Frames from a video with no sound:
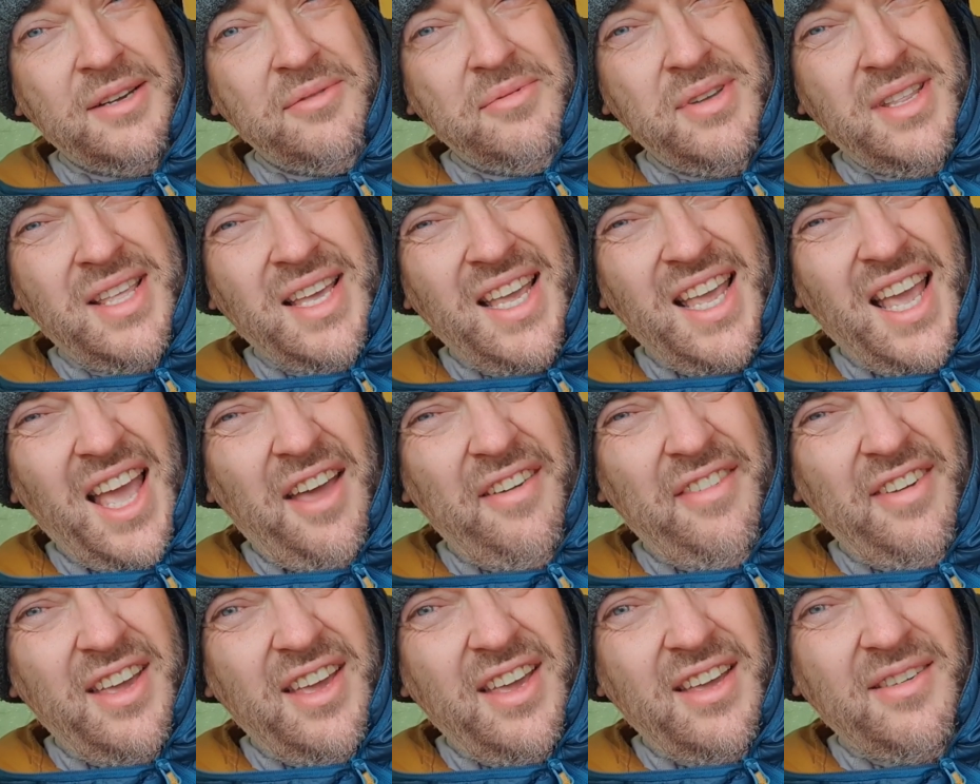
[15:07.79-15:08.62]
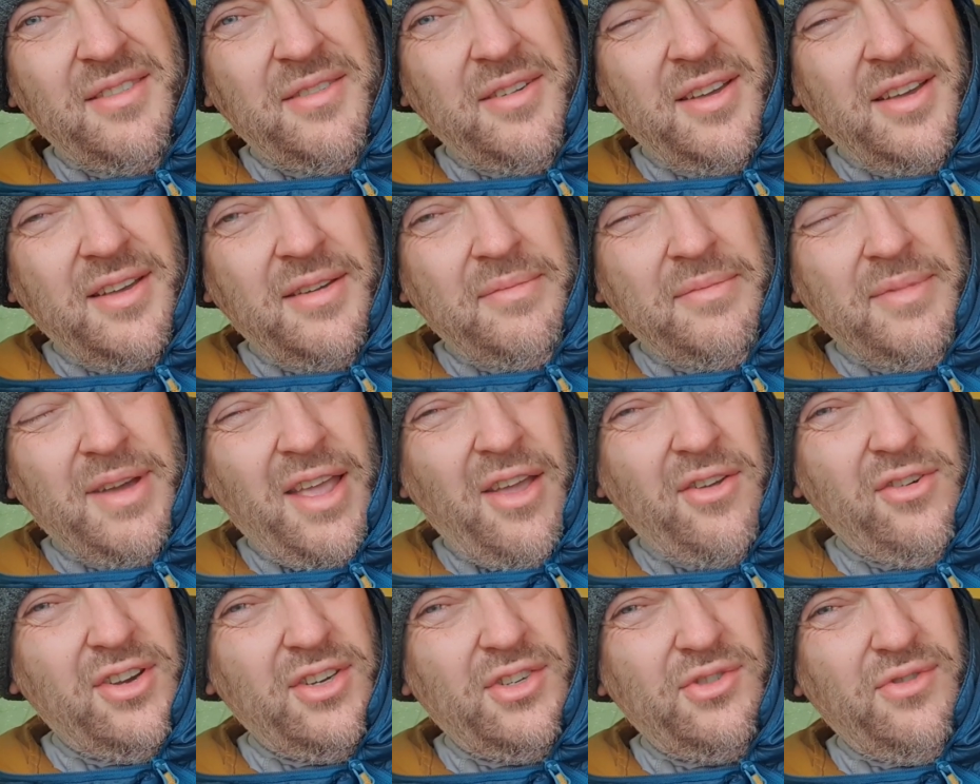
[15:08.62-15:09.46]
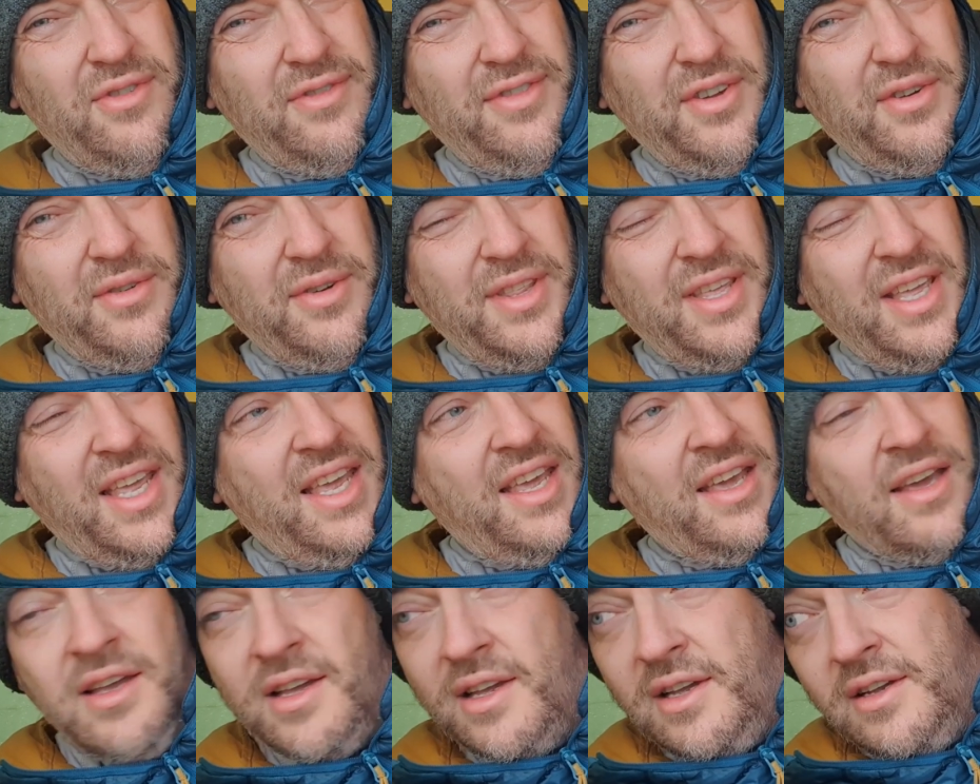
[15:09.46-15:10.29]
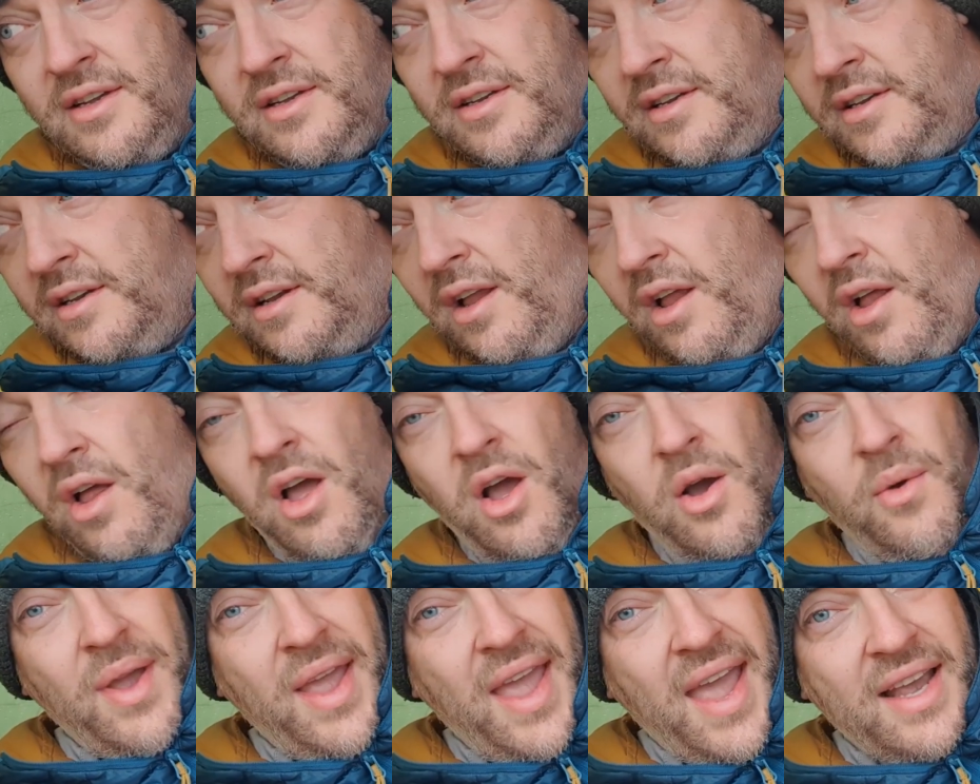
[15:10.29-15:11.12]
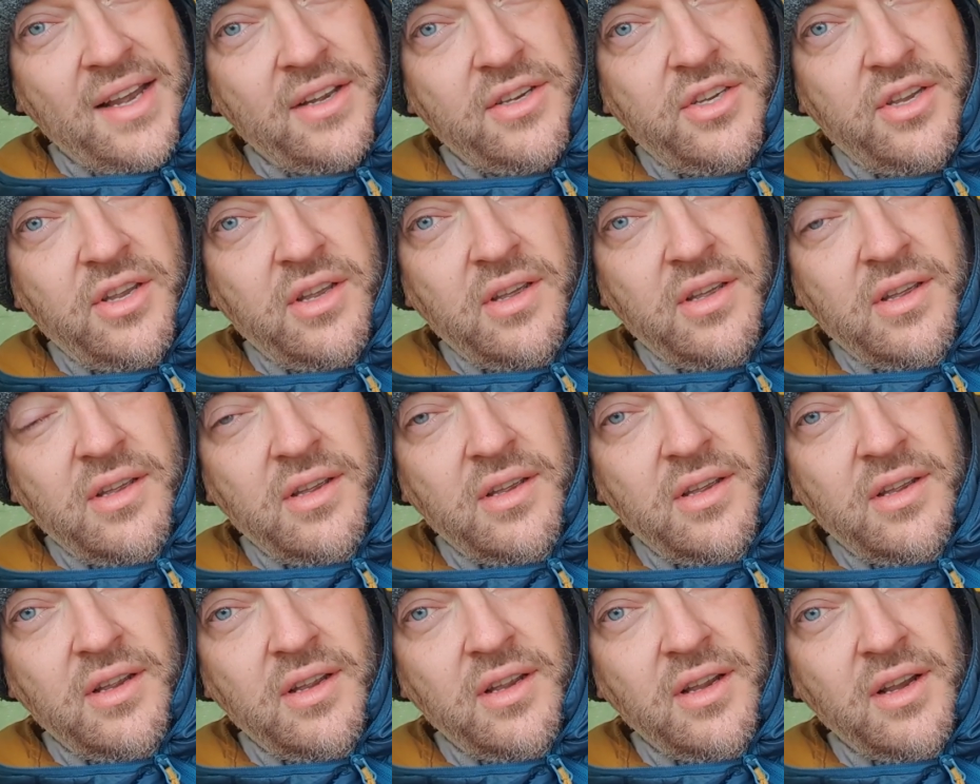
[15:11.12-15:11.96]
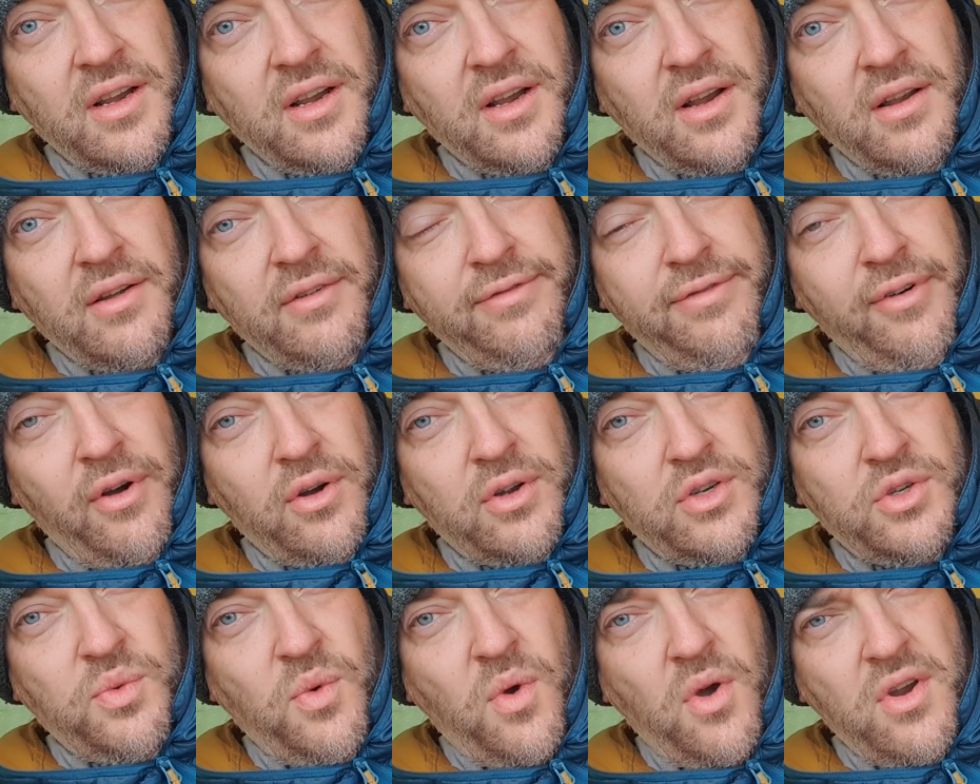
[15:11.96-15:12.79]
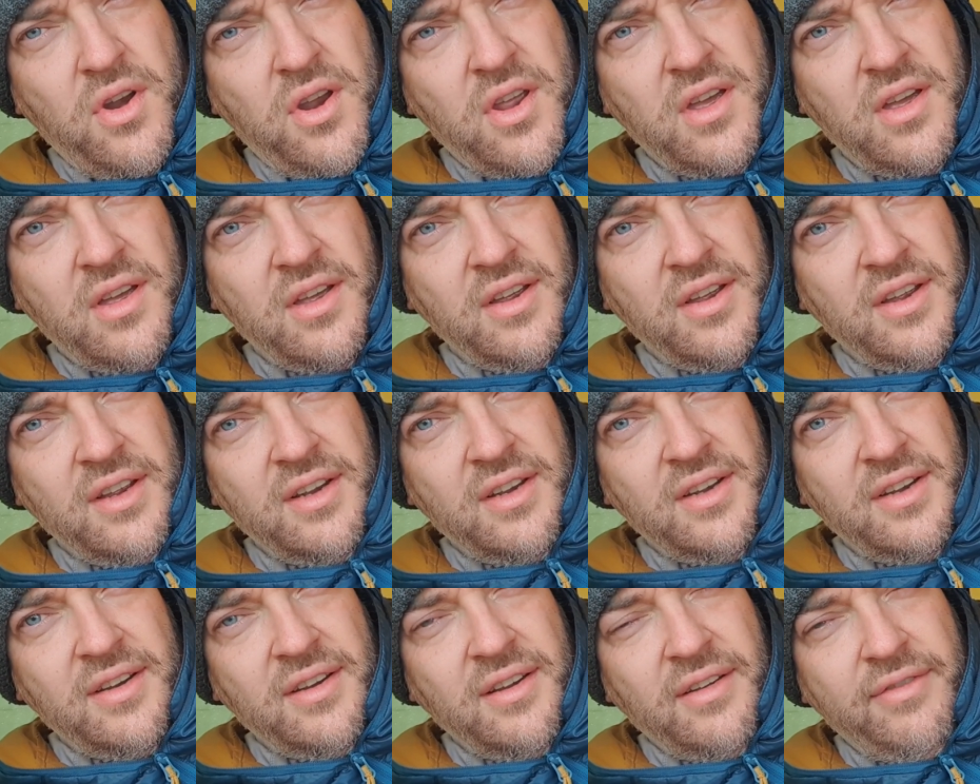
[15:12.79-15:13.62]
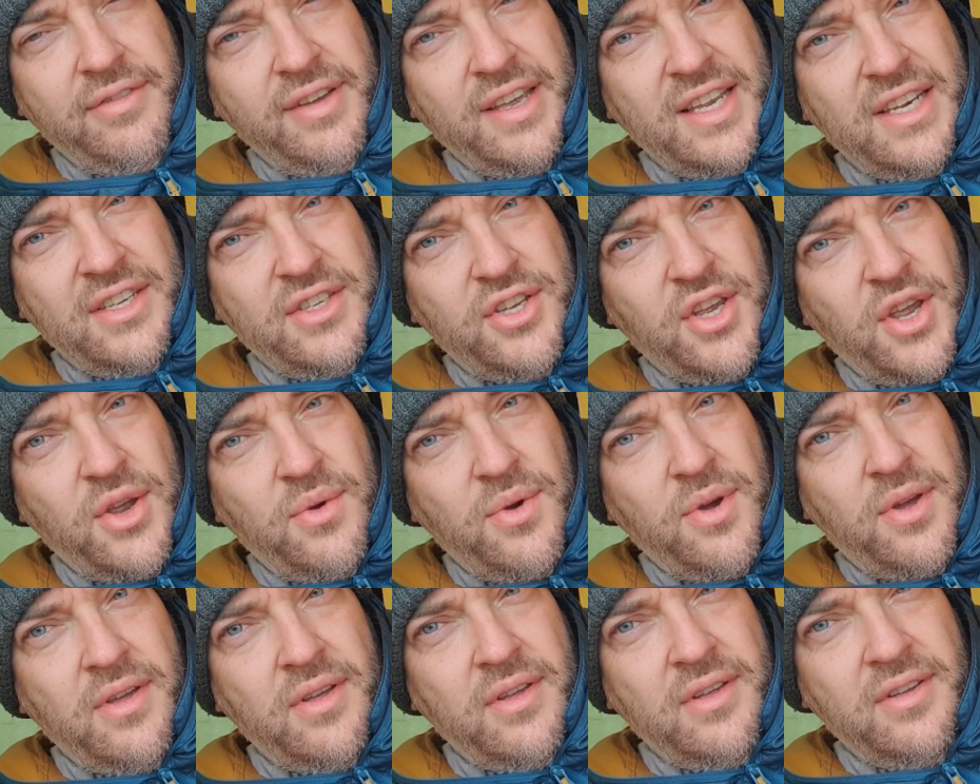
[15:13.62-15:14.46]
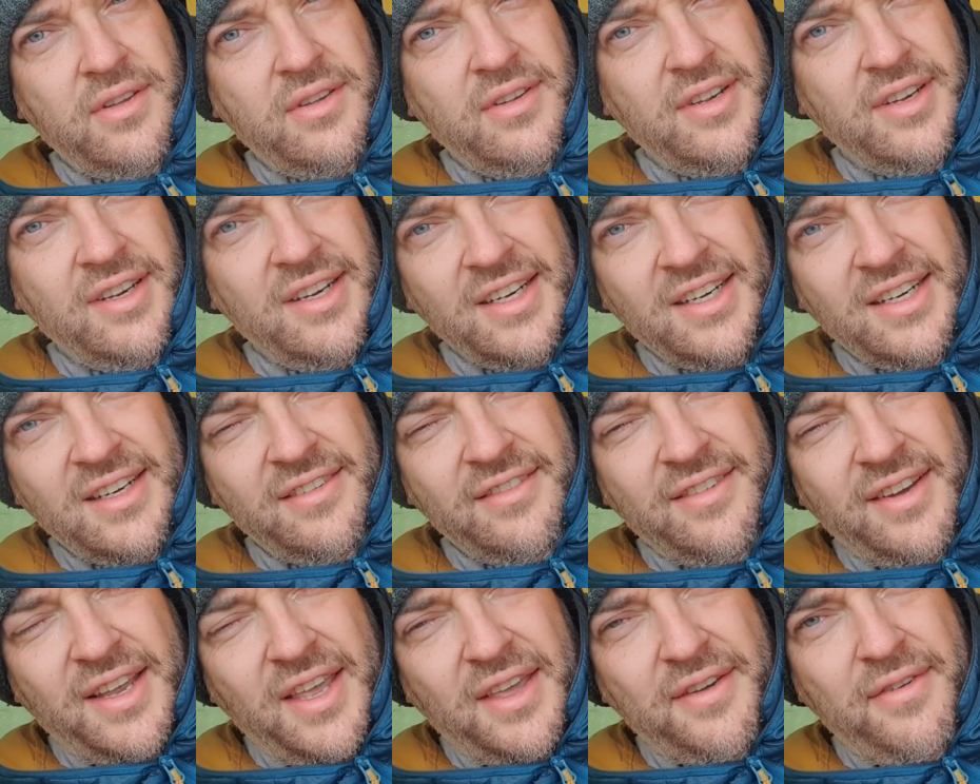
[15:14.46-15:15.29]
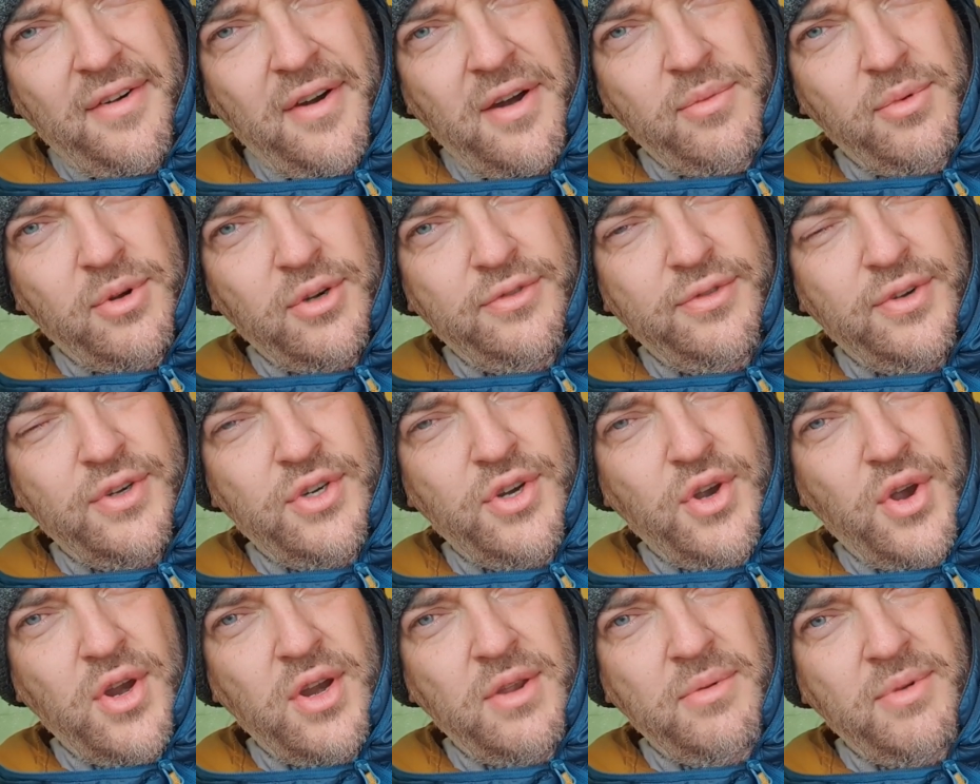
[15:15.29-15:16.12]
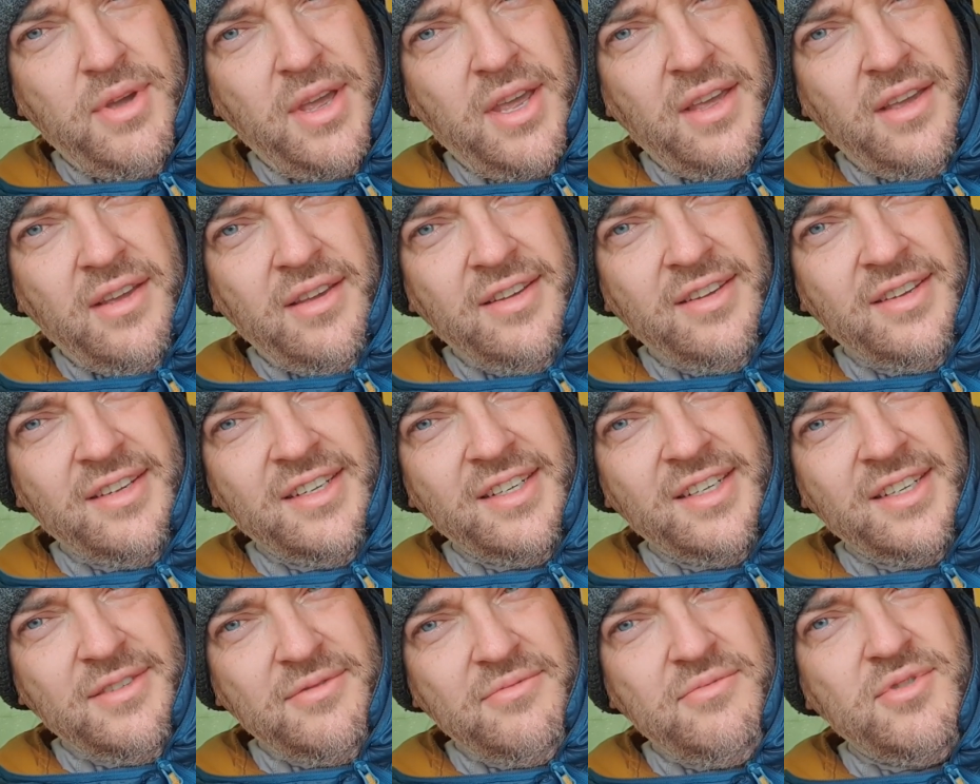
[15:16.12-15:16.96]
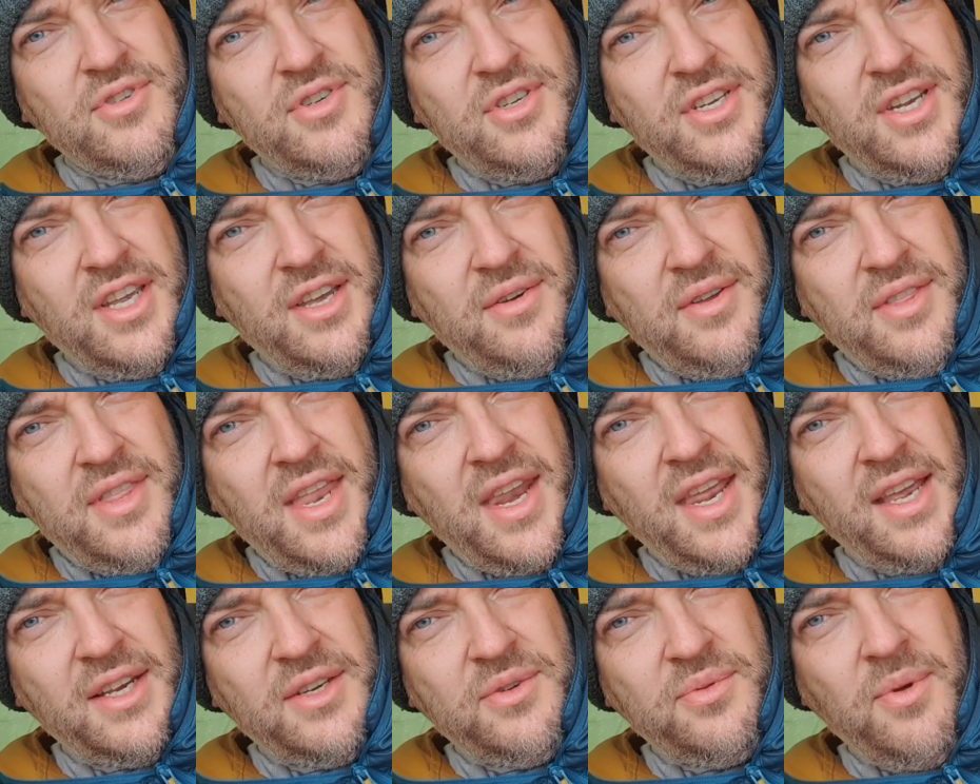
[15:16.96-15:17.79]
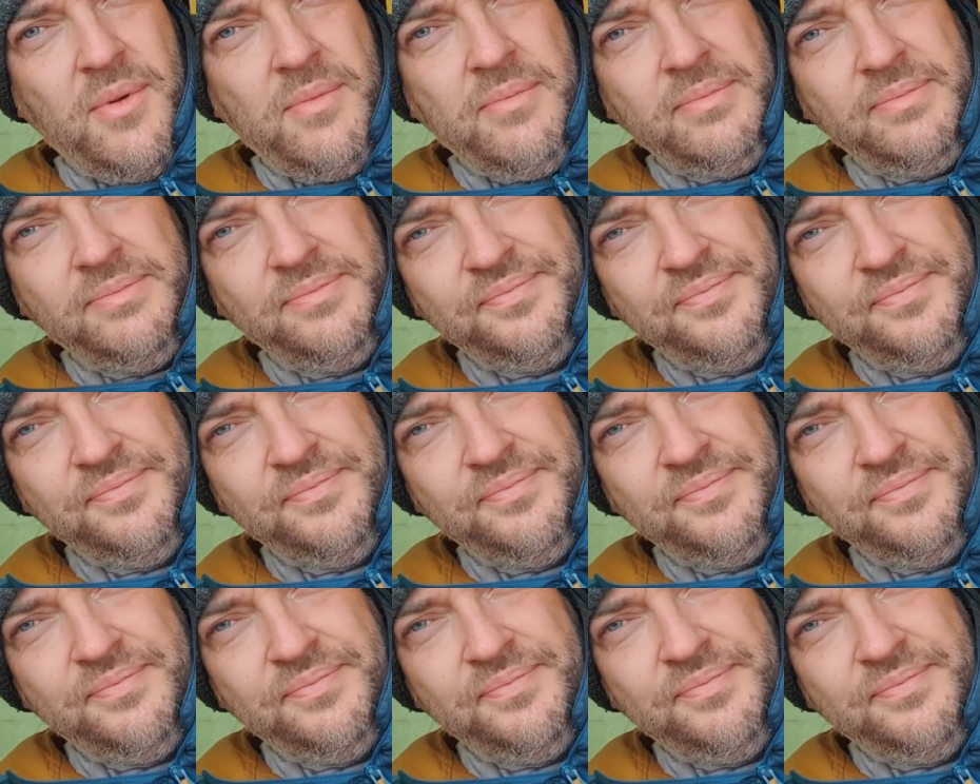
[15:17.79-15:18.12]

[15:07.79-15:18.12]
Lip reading: But there you have it, my honest review of the OEX PHOXX V2. Thank you very much for joining me. We'll see you in the next one.